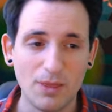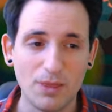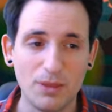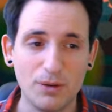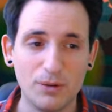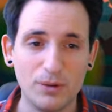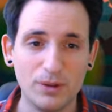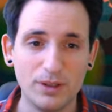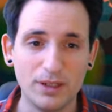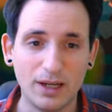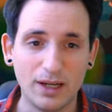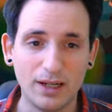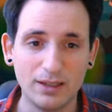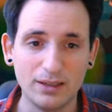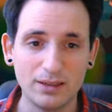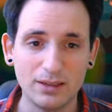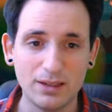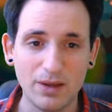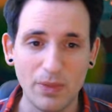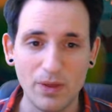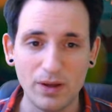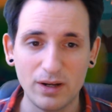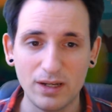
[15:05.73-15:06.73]
So in
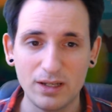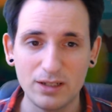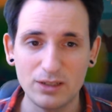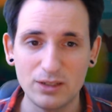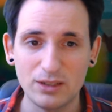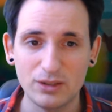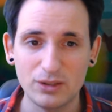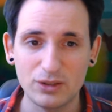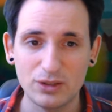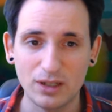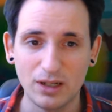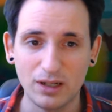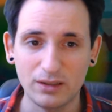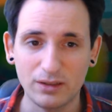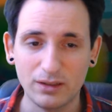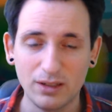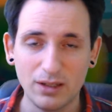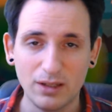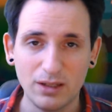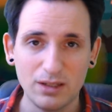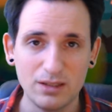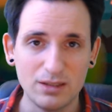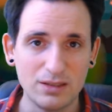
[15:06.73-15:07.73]
Hunter, the Glacial Shard
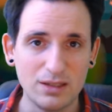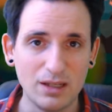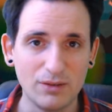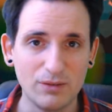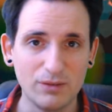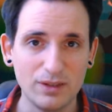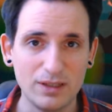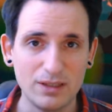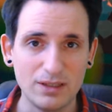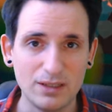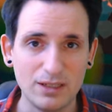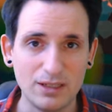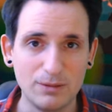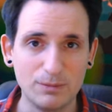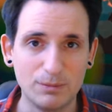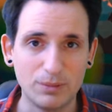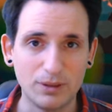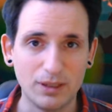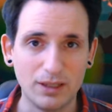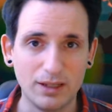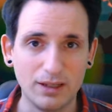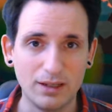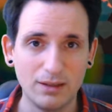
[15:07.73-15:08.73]
is definitely seen
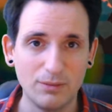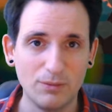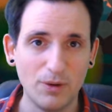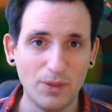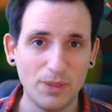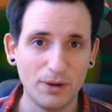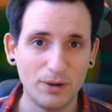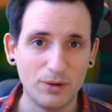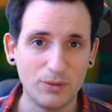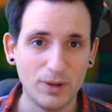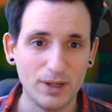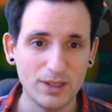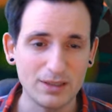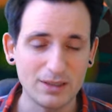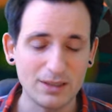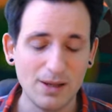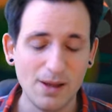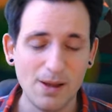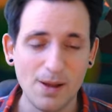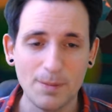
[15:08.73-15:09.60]
play with the quest,